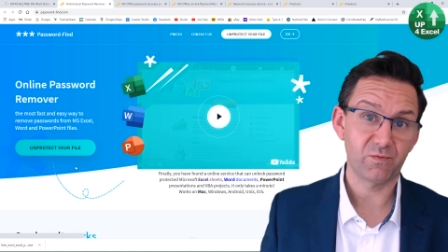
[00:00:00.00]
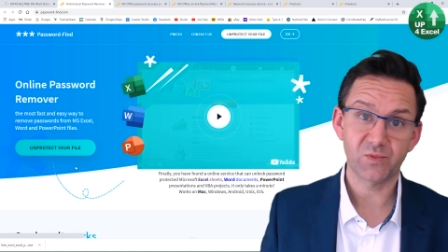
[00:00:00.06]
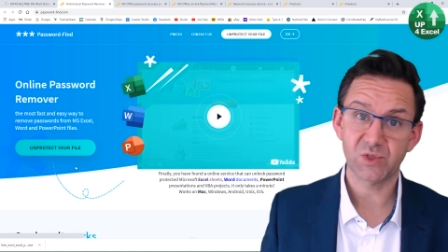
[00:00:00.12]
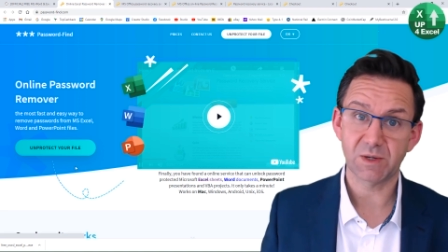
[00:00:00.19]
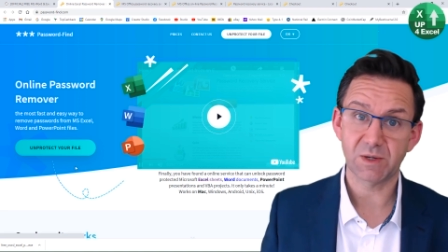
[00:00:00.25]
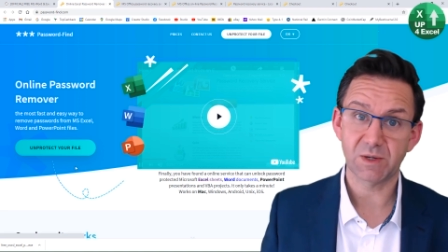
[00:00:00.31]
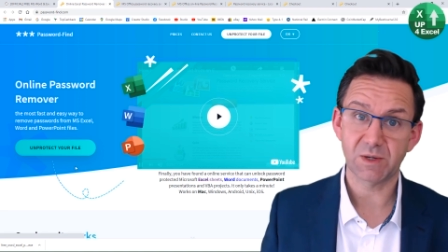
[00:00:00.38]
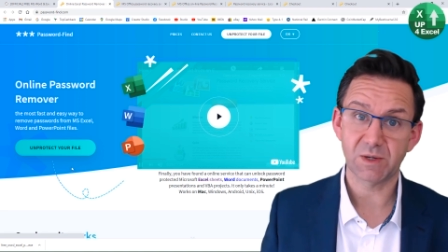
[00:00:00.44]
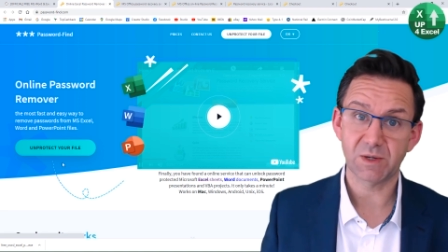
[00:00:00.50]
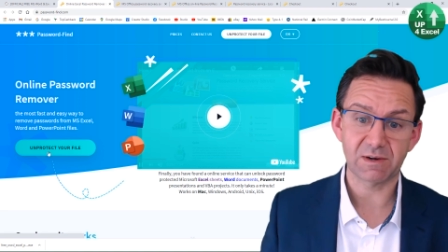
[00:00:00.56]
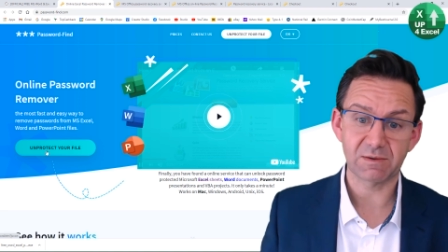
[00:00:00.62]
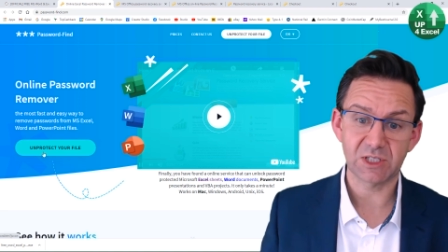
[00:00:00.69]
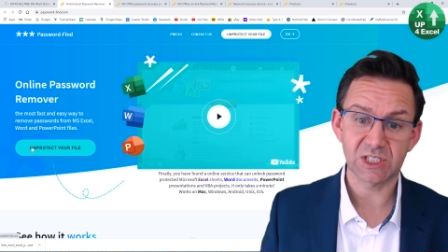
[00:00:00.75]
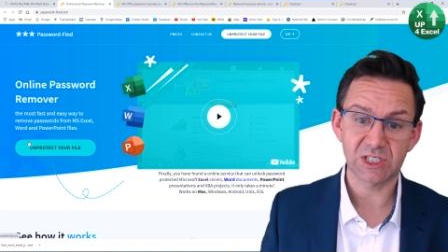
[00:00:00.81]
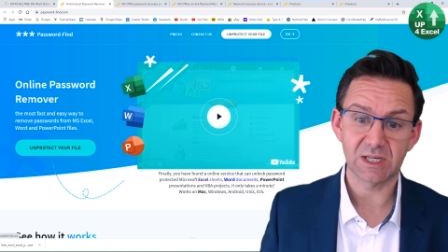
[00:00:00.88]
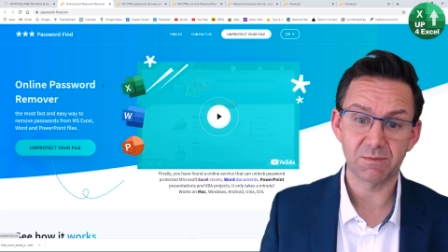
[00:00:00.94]
something
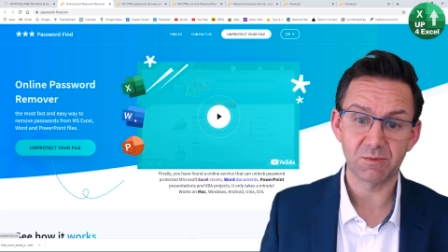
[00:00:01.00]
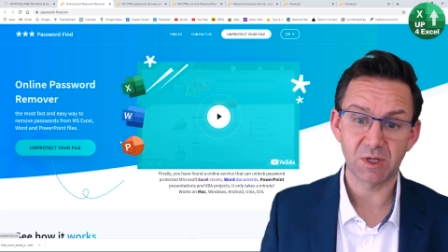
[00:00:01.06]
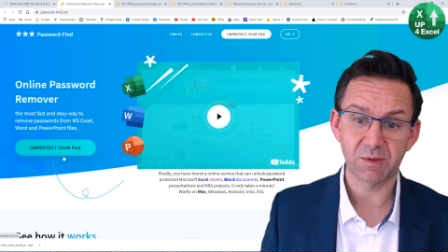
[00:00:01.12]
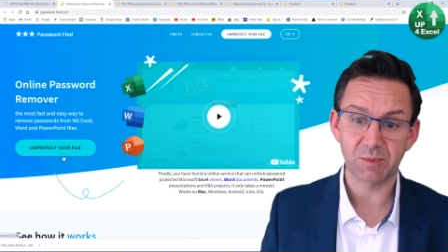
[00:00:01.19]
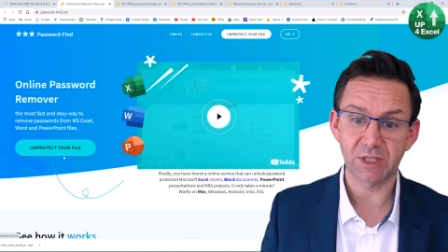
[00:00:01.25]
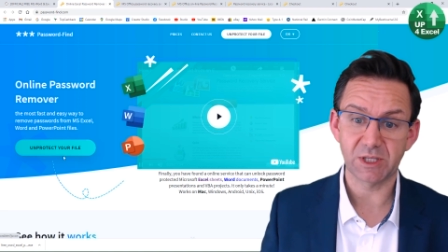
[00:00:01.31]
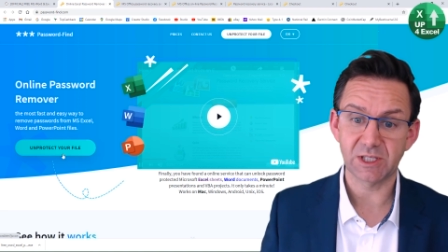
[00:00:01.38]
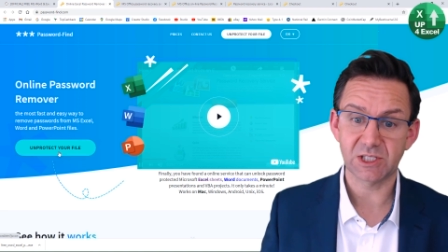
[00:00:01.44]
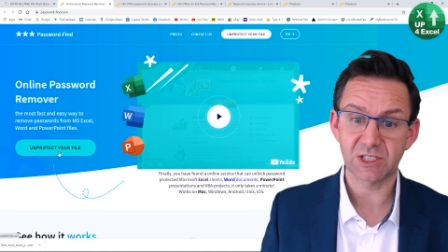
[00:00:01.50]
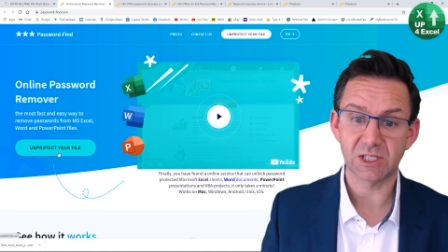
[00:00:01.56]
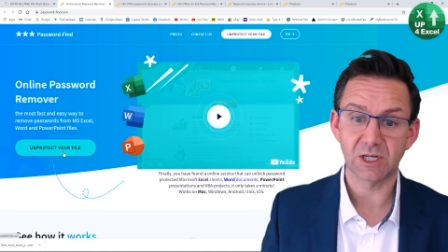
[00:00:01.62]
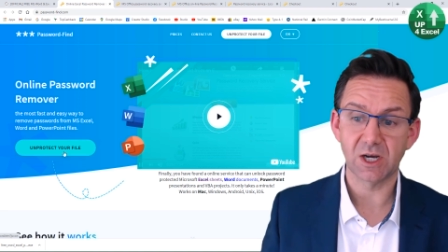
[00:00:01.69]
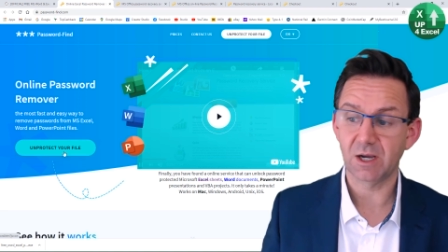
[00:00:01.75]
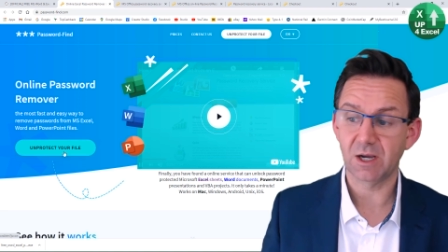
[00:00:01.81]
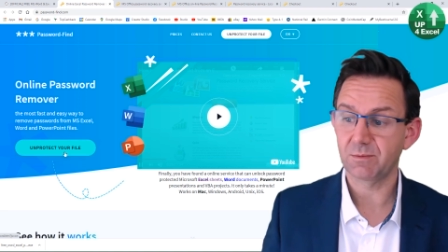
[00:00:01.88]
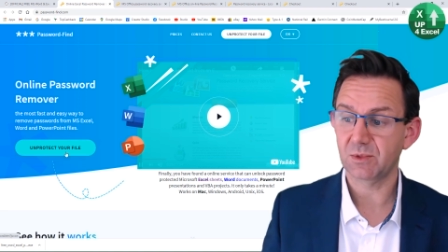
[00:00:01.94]
very similar, but this
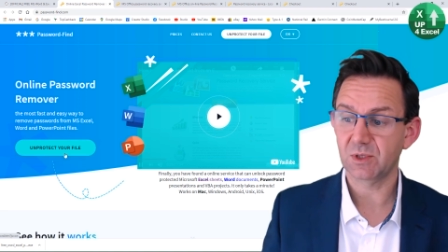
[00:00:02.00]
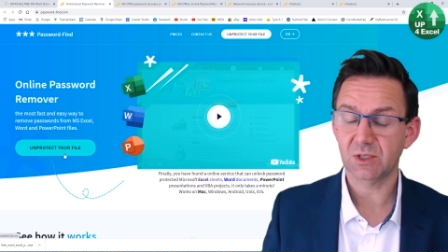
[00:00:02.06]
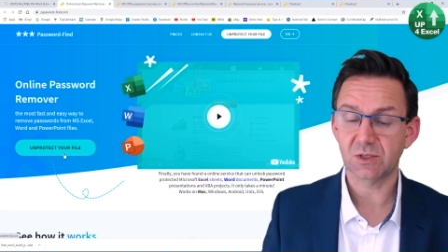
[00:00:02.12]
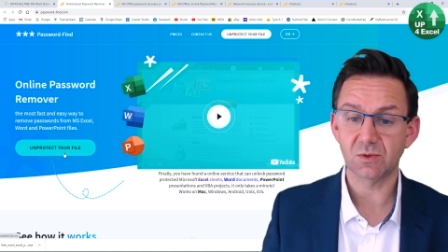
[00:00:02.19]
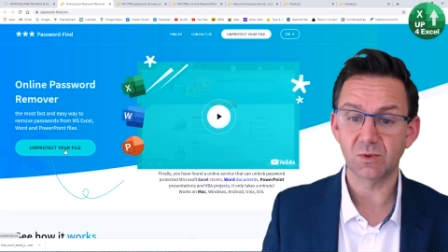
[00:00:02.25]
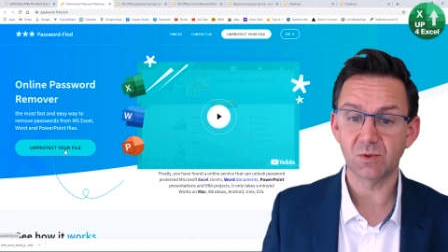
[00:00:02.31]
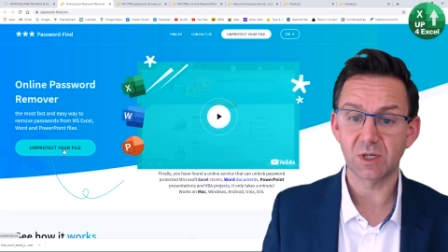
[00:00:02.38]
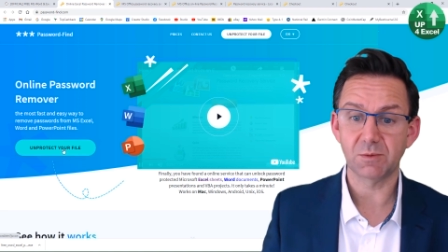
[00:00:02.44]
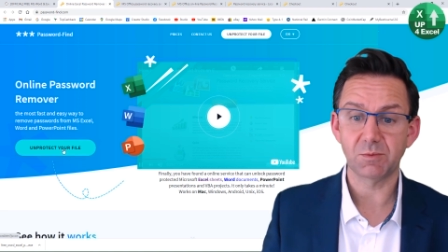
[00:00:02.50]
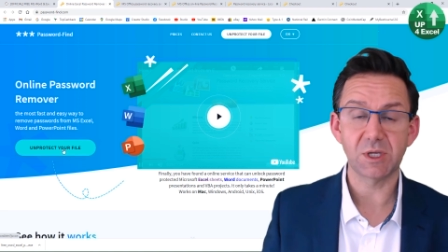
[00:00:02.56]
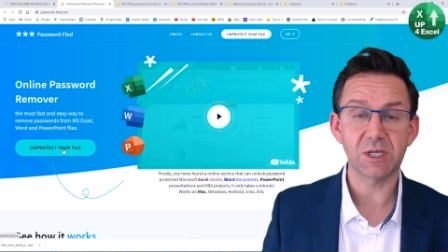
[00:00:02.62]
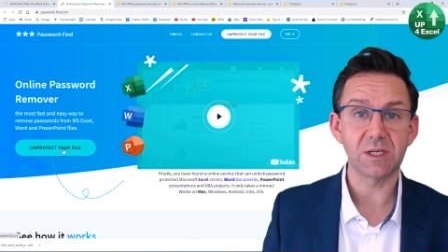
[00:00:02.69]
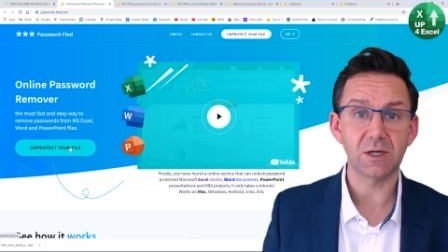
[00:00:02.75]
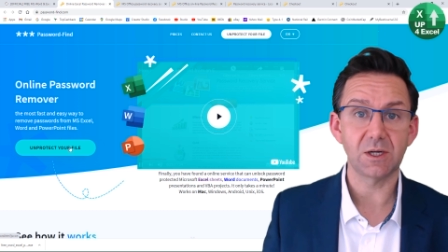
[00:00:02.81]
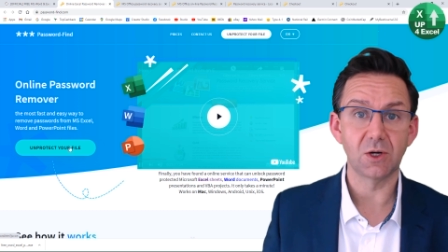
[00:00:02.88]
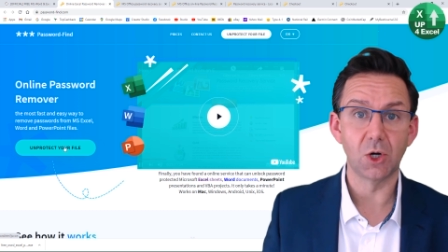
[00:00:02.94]
time it's all going to
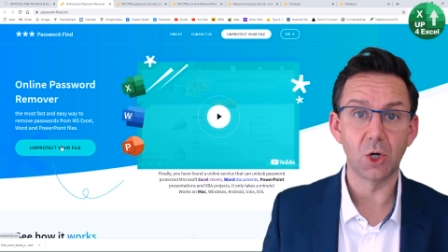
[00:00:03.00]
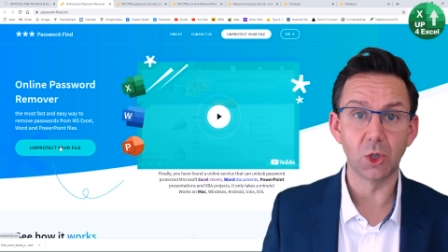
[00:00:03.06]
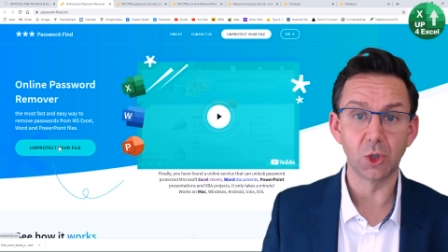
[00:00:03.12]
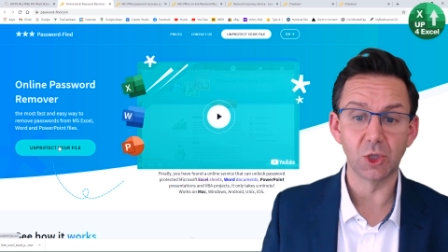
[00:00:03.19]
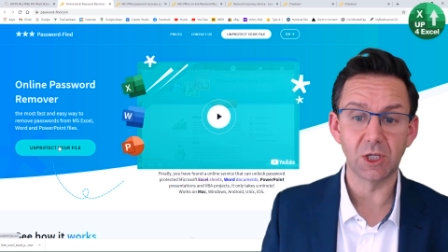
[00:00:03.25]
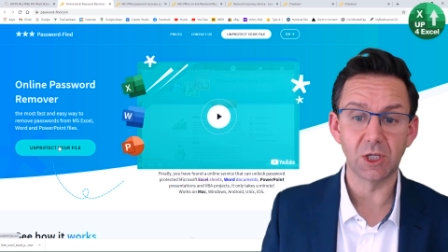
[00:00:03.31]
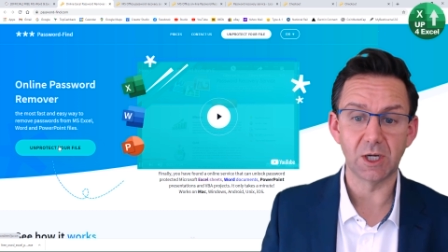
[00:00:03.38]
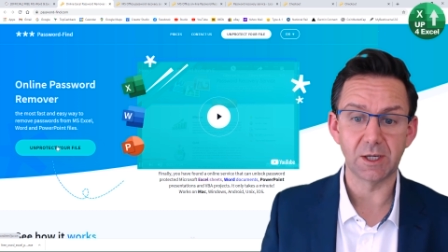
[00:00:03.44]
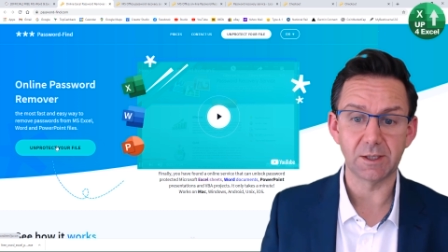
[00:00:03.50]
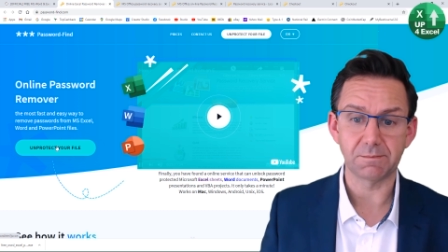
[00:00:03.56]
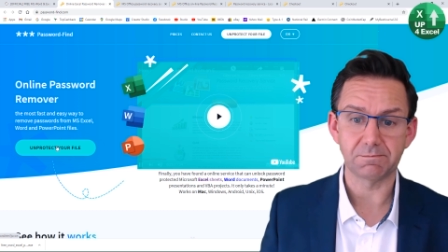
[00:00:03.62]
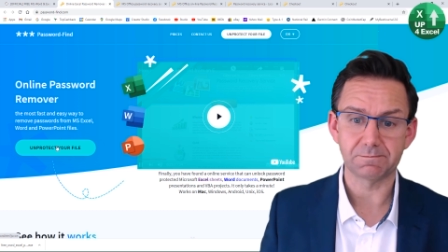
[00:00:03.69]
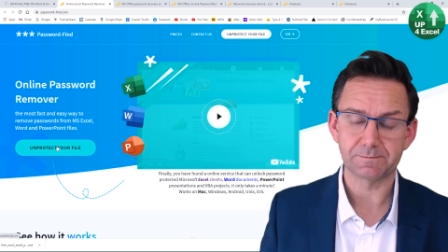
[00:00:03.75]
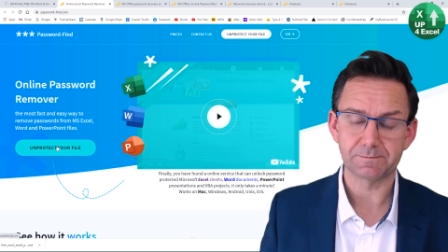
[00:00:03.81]
be online.